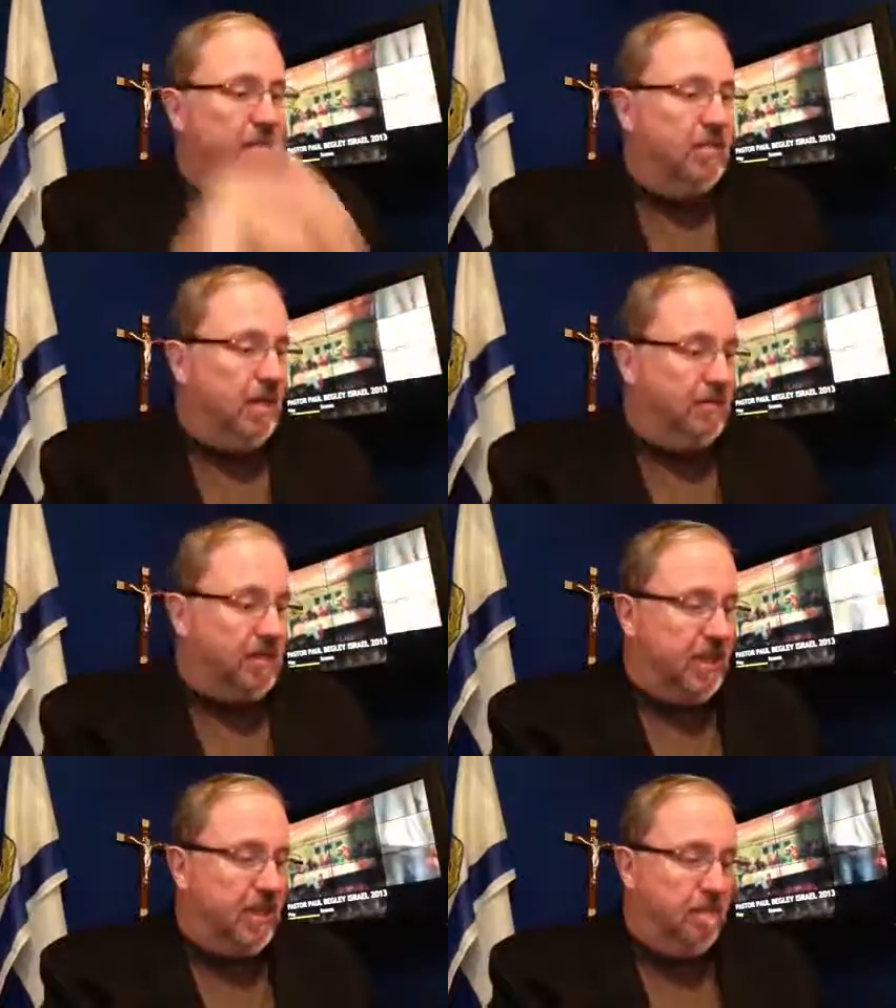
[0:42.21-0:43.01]

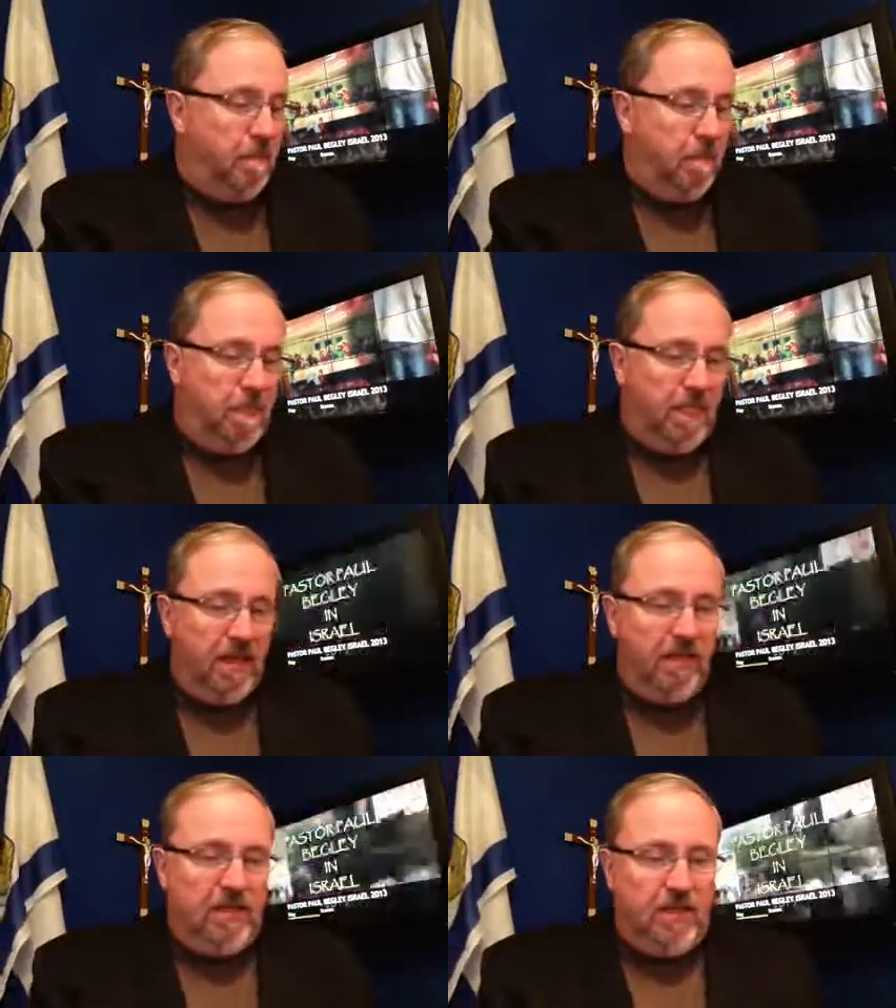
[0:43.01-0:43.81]
Dempsey,
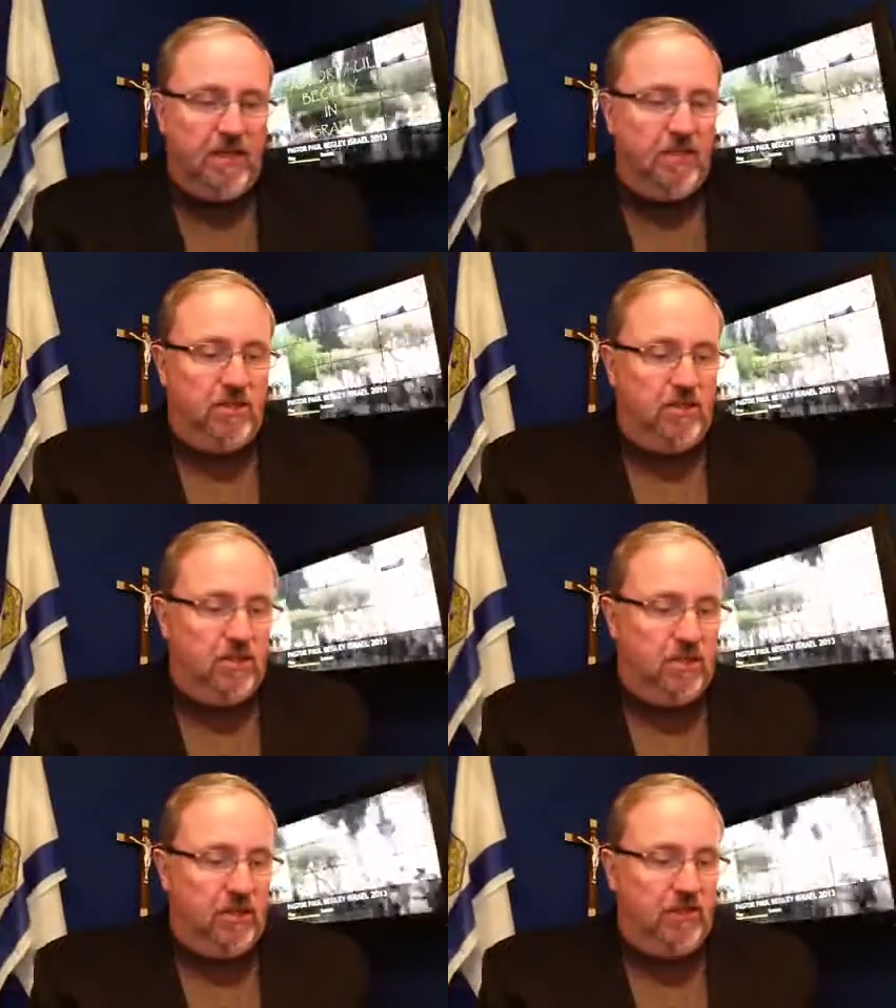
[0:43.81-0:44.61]
the
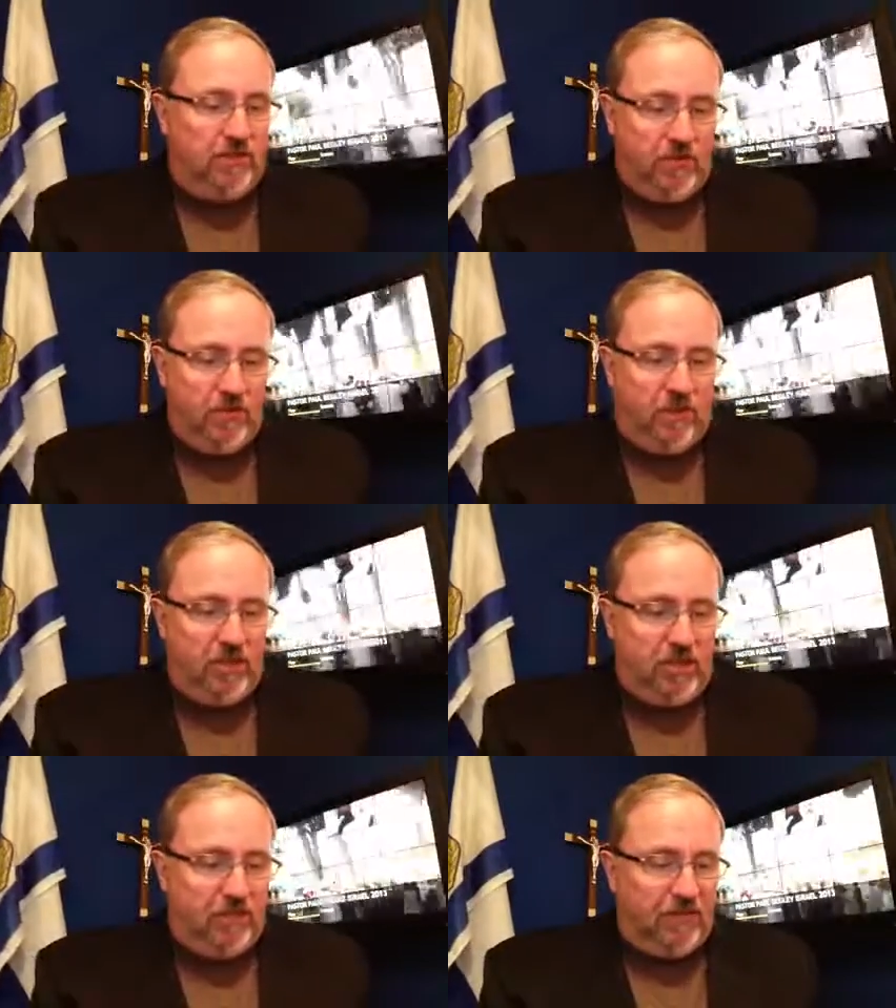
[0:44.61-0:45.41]
chief
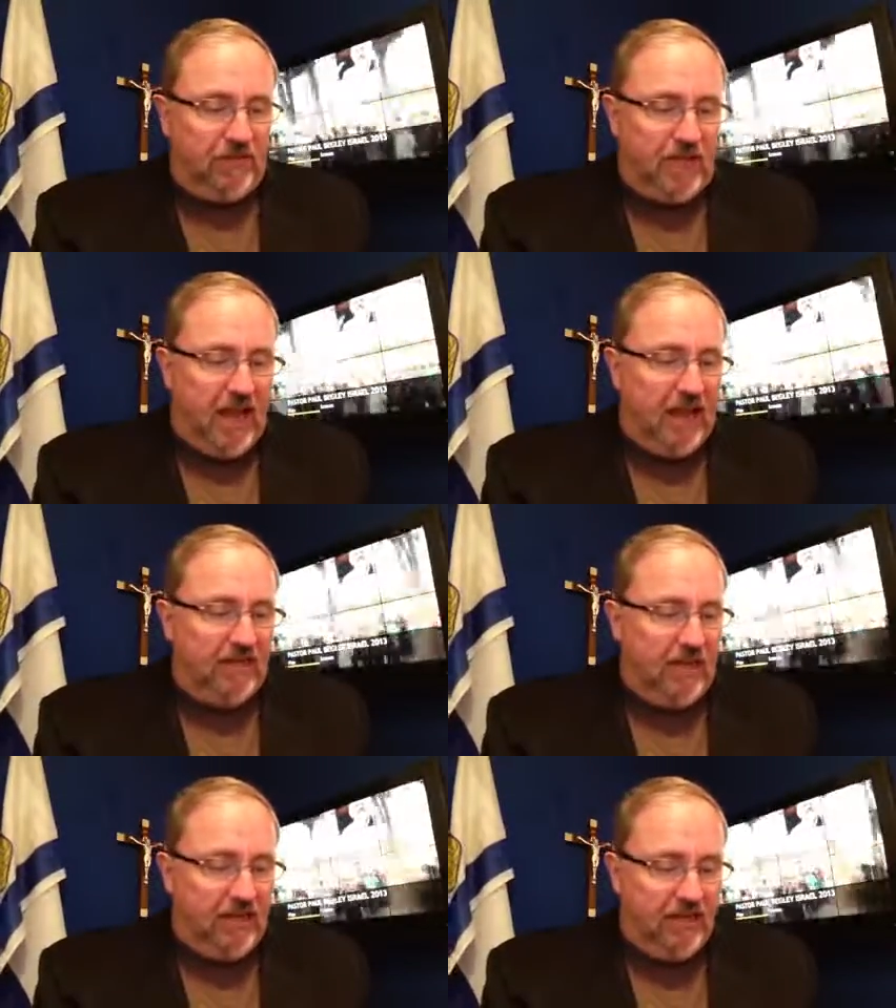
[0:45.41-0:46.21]
joint chief of
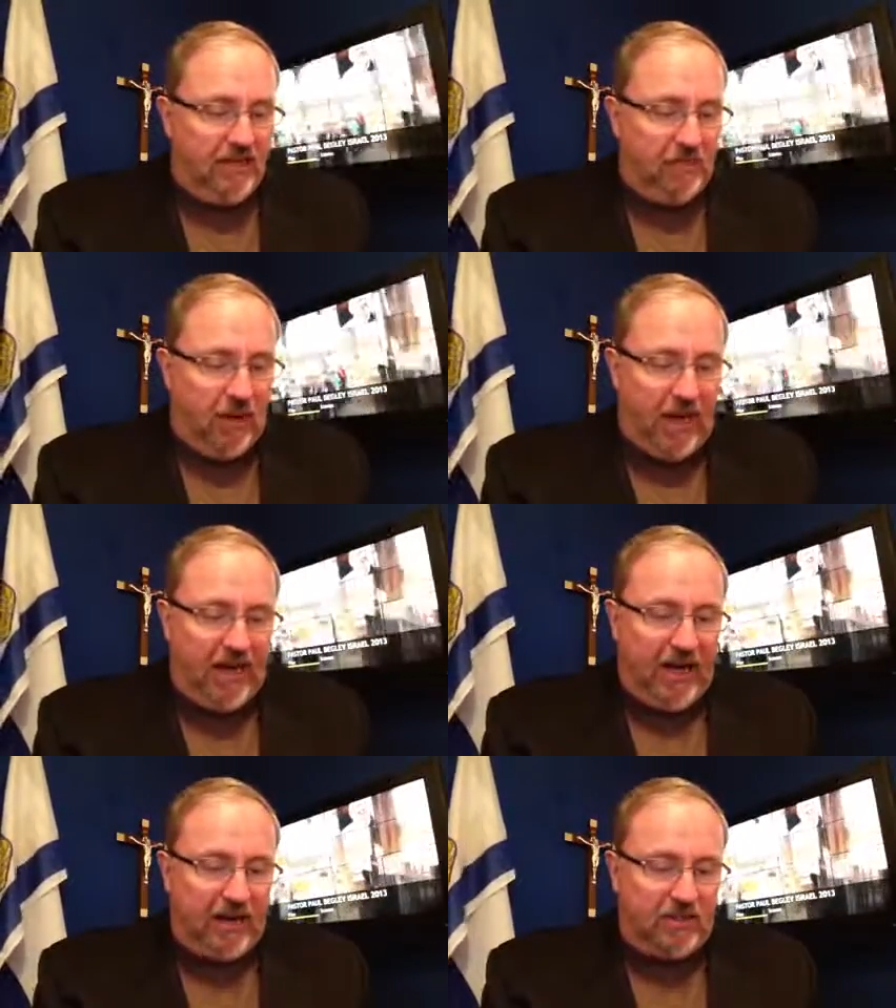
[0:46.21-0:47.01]
staff, into the
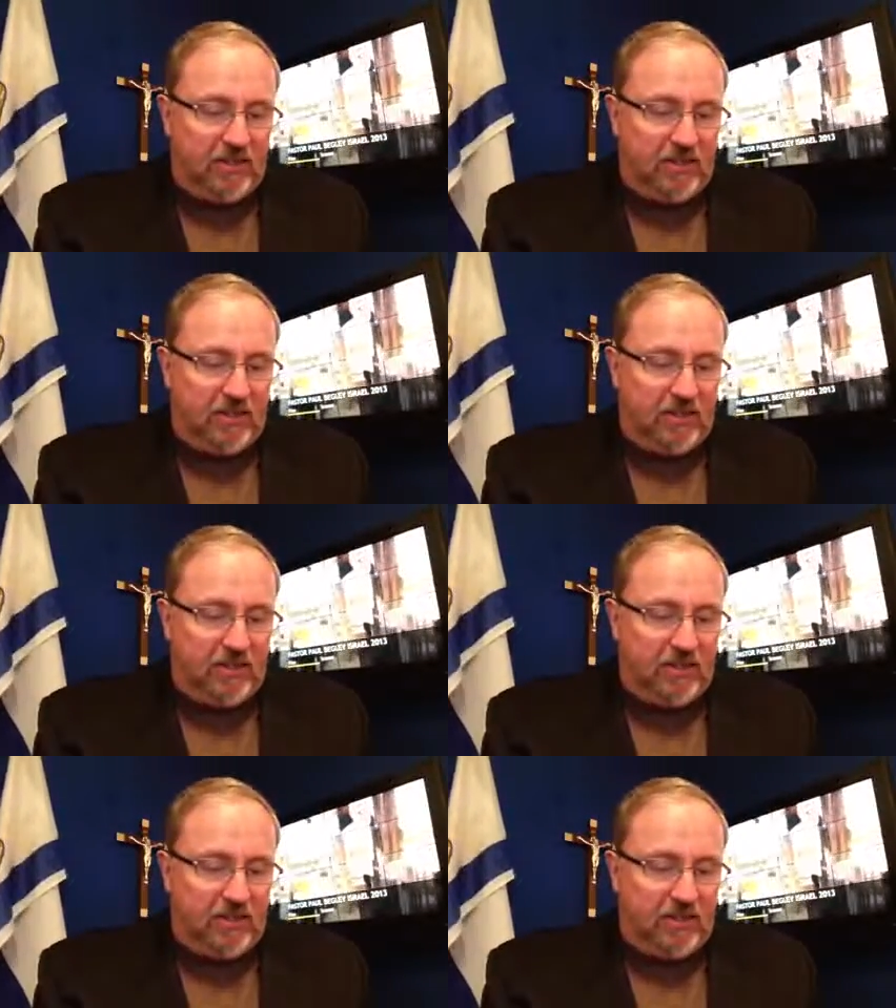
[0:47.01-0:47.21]
White House.